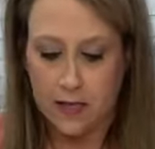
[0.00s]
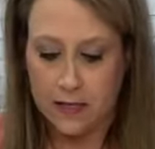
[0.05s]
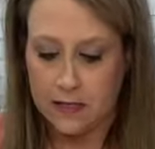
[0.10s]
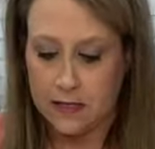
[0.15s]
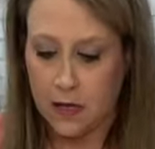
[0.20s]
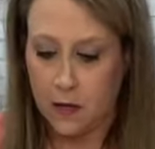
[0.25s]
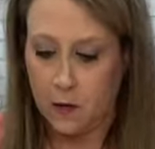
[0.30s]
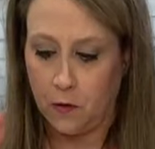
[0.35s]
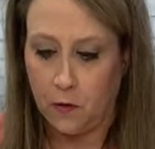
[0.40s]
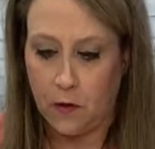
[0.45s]

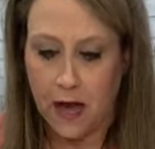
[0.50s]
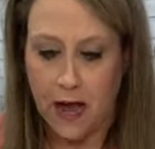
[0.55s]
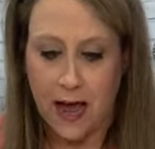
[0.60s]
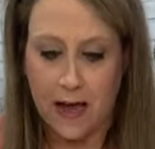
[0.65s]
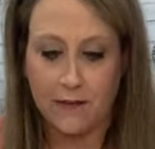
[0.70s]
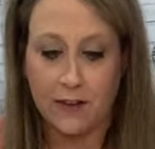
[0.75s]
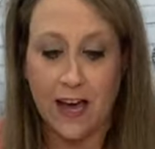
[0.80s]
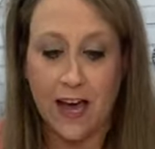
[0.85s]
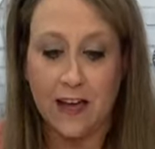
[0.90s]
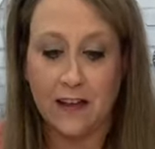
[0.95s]
so
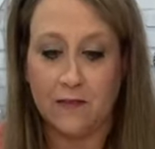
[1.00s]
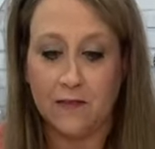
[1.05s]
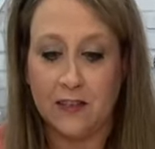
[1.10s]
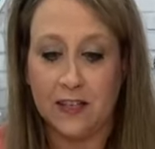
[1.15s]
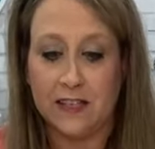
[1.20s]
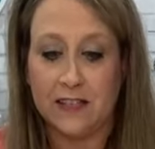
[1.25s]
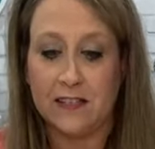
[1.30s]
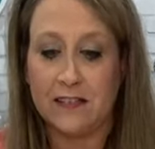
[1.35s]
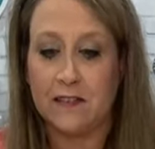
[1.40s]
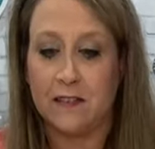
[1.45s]
I've got
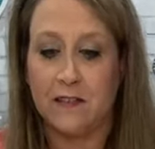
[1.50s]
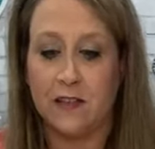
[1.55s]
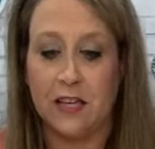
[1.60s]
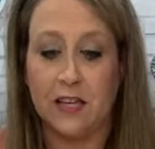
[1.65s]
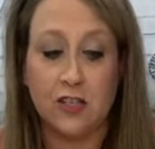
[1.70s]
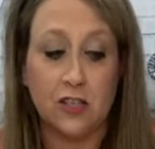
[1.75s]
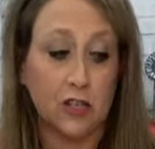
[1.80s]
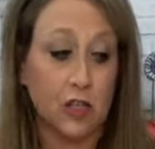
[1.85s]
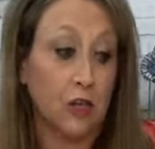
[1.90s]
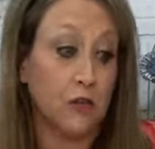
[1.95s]
this,
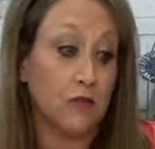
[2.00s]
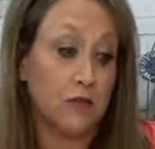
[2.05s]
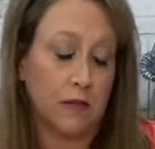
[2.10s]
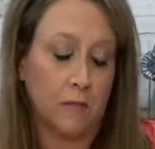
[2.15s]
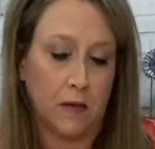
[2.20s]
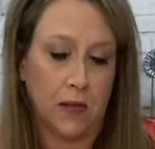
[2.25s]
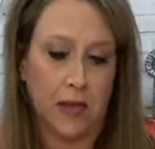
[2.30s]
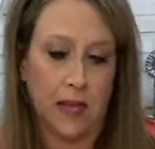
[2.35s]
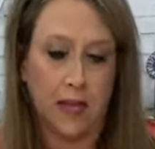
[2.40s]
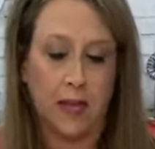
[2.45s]
this used to
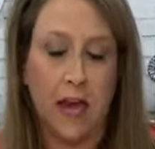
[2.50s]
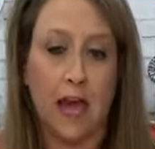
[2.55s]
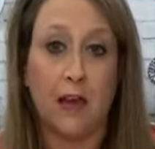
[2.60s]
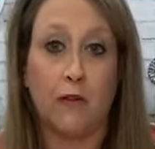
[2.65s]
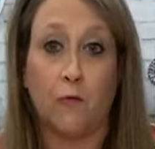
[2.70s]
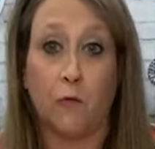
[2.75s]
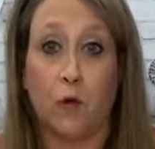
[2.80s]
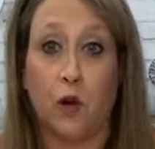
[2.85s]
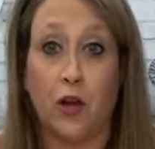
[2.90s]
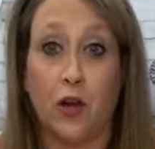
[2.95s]
be a
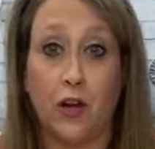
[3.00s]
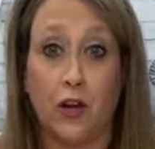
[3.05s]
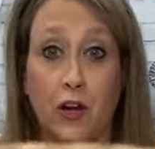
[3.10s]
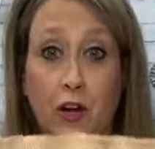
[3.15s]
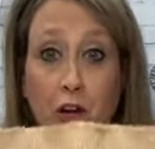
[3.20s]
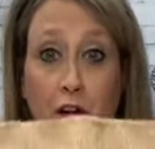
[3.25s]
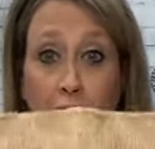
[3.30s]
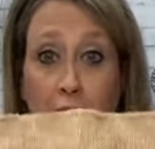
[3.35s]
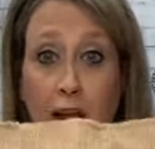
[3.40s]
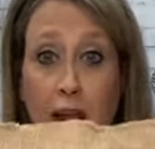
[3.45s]

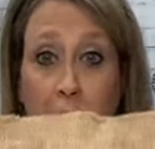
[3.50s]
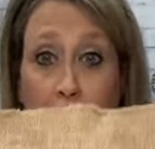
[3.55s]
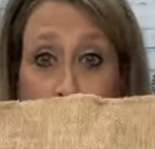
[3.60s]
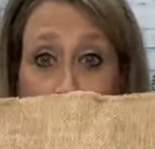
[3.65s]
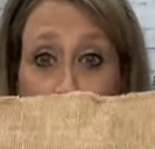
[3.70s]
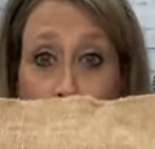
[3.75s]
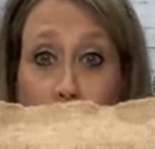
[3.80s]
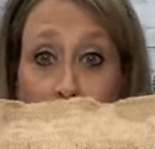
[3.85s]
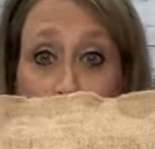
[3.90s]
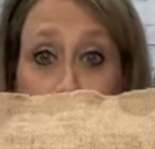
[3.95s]
runner, a
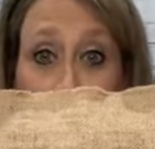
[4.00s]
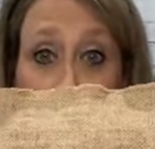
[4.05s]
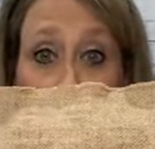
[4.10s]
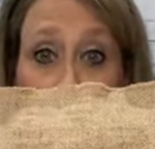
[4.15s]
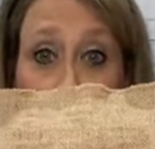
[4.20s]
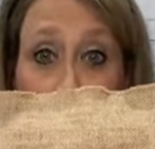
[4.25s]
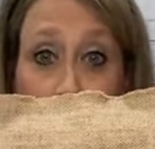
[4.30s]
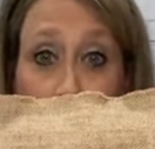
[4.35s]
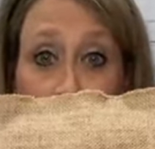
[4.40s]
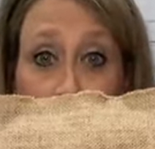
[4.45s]
burlap
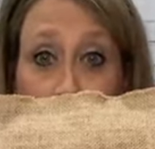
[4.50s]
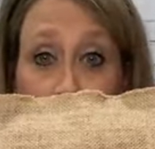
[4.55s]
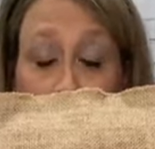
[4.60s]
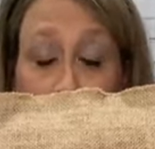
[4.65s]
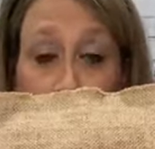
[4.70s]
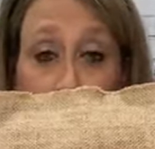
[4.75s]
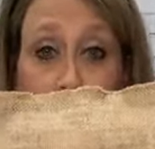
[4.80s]
runner.